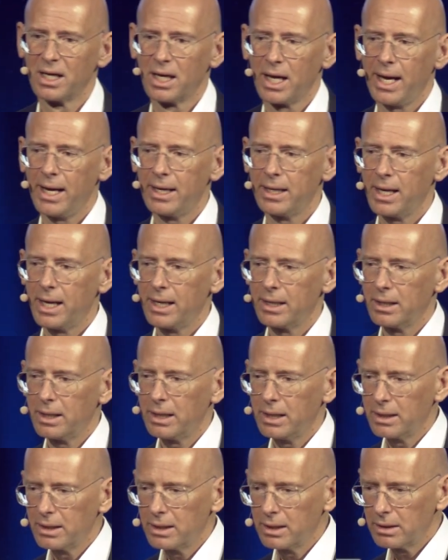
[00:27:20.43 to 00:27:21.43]
And
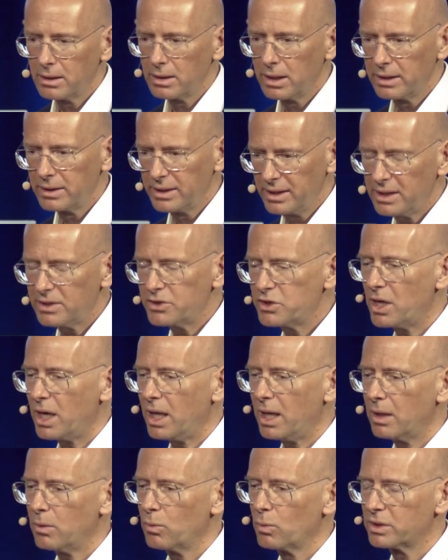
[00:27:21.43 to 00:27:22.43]
in
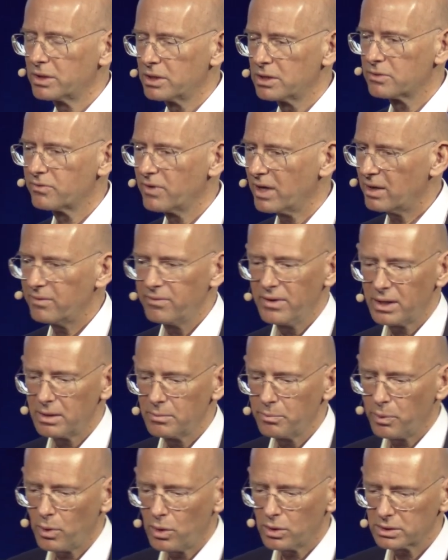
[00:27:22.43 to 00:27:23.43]
DHL, what is very, very
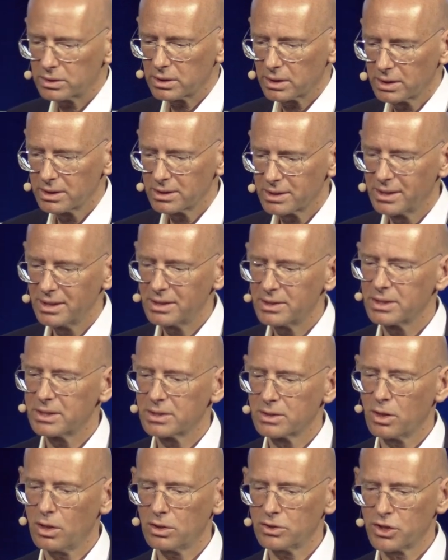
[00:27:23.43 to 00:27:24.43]
important is this is
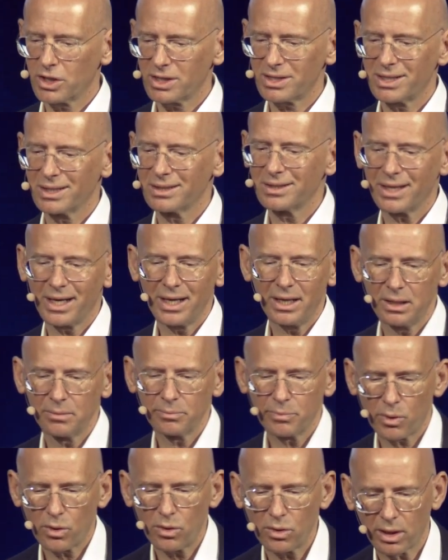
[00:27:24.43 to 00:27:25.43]
not just a training
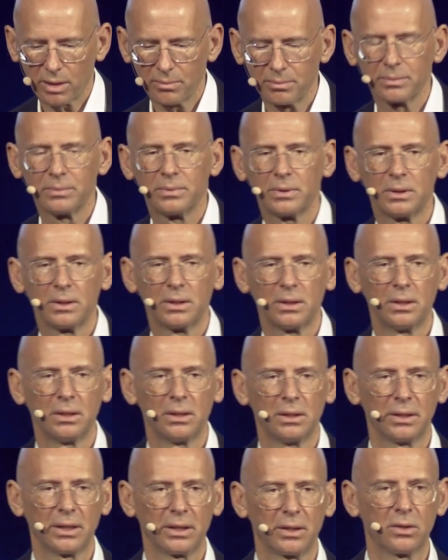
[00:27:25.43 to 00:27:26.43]
program.
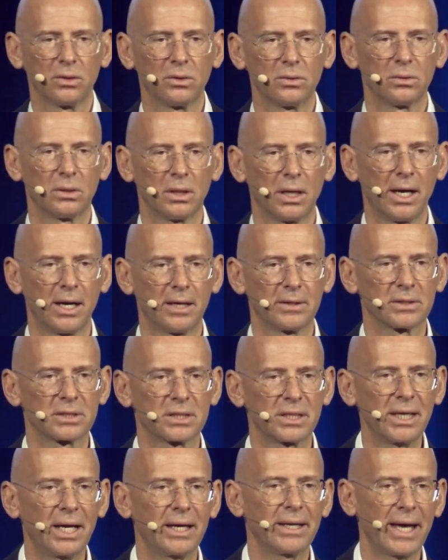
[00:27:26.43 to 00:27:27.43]

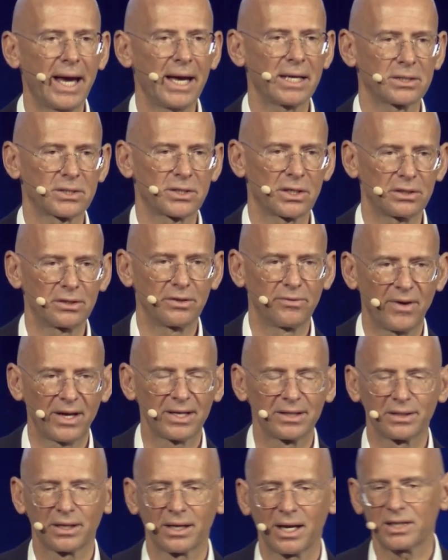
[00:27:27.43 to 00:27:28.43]
CIS, Certified
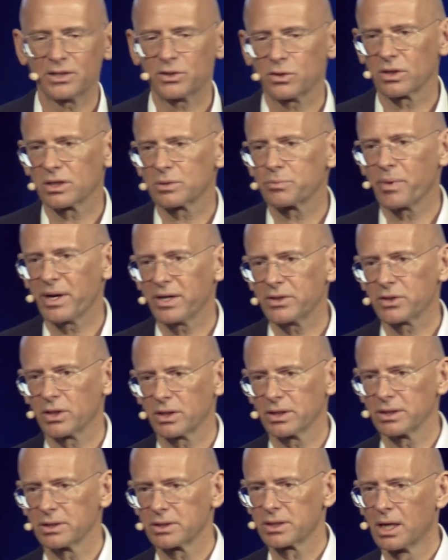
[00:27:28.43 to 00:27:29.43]
International
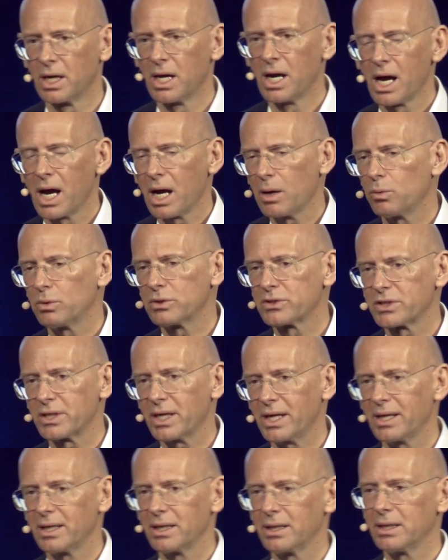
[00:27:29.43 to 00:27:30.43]
Specialist, I would
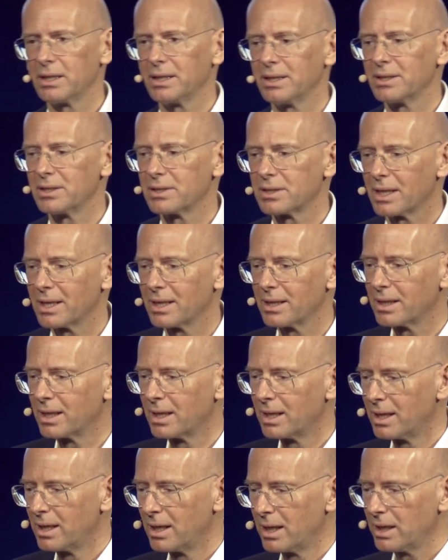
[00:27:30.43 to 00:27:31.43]
say is
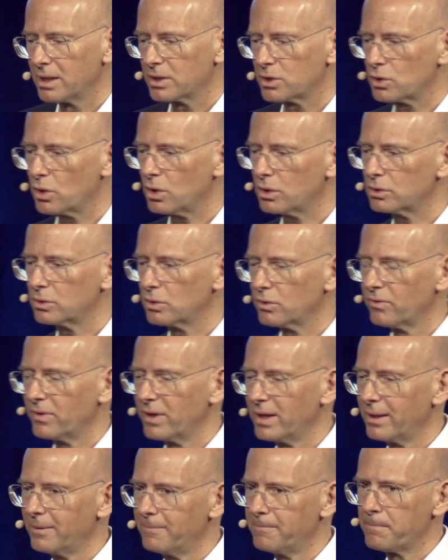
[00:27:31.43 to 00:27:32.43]
a sort of
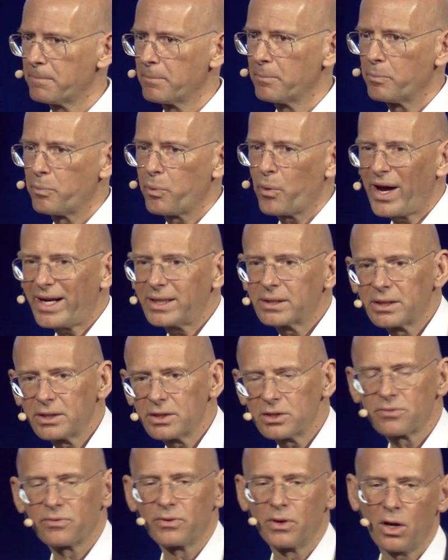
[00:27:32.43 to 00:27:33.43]
a
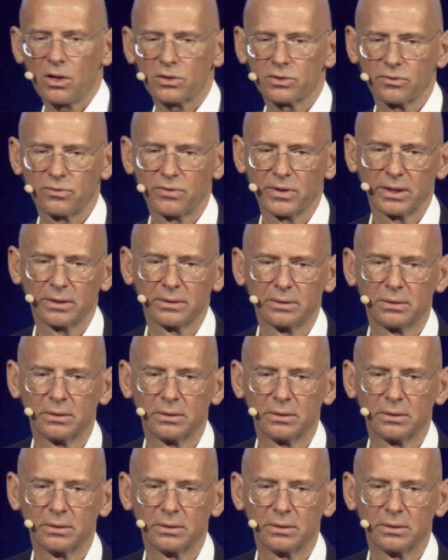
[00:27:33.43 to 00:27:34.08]
practice philosophy.